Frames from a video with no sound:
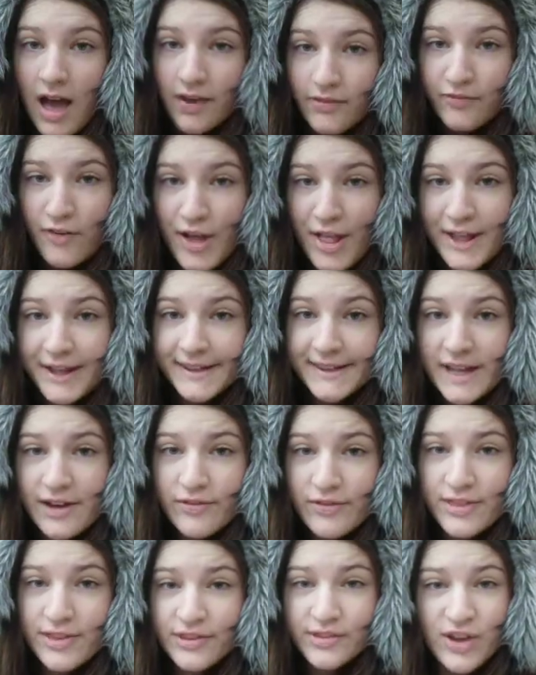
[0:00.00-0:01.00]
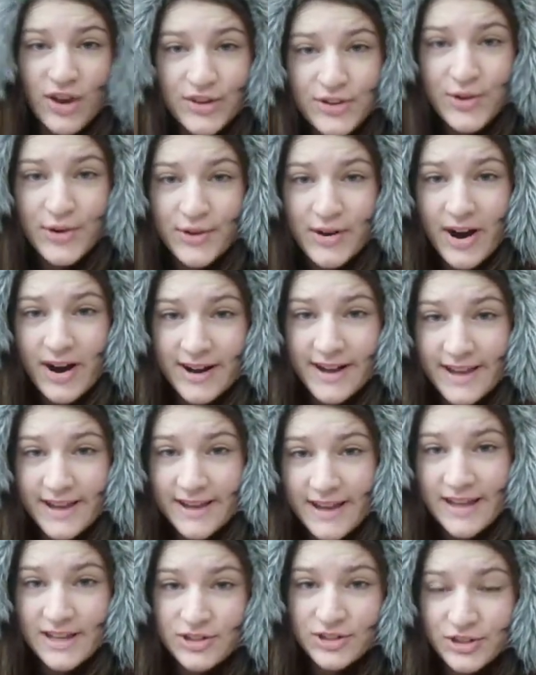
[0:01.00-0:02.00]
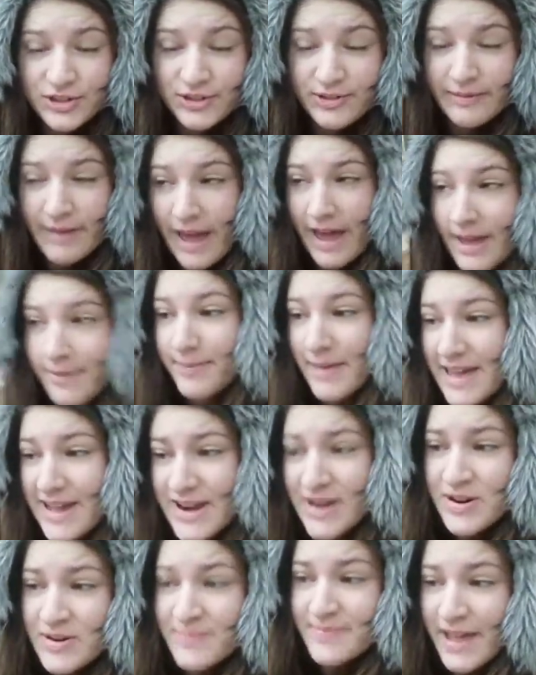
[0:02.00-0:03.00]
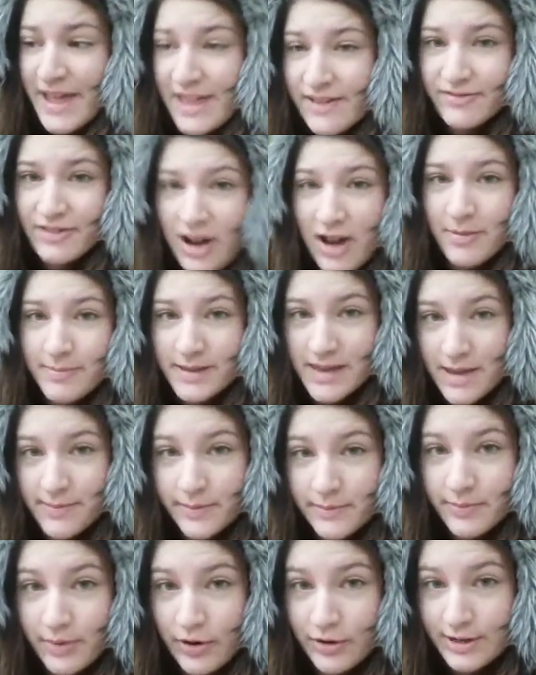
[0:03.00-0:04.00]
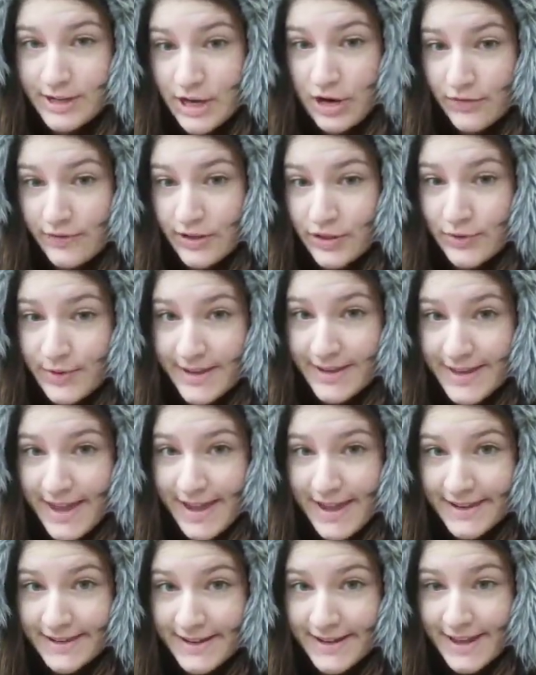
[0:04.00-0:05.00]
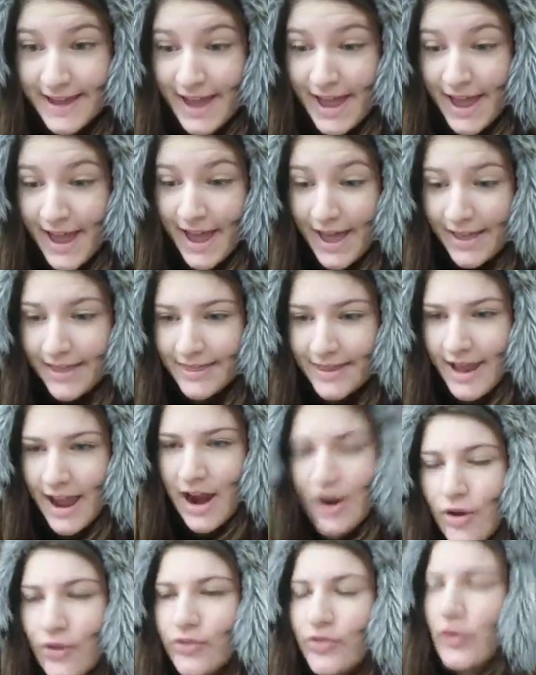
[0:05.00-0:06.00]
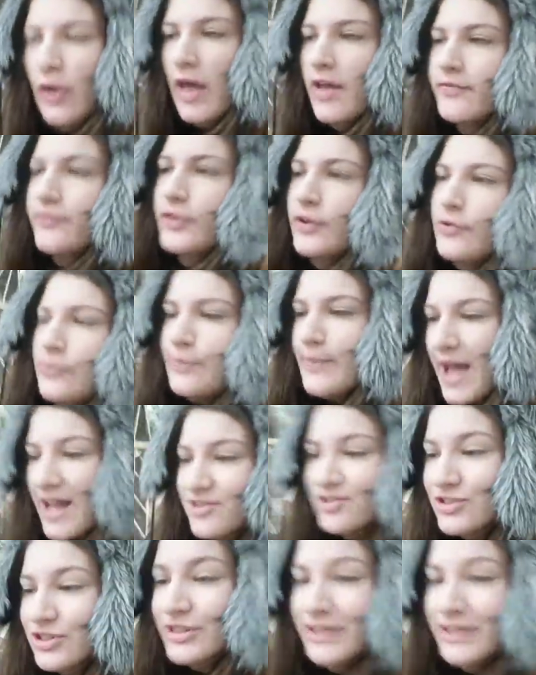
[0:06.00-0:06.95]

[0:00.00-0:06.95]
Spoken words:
fallen in love with the song Your Guardian Angel. I may or may have not become a brony over the weekend. The air outside feels magical.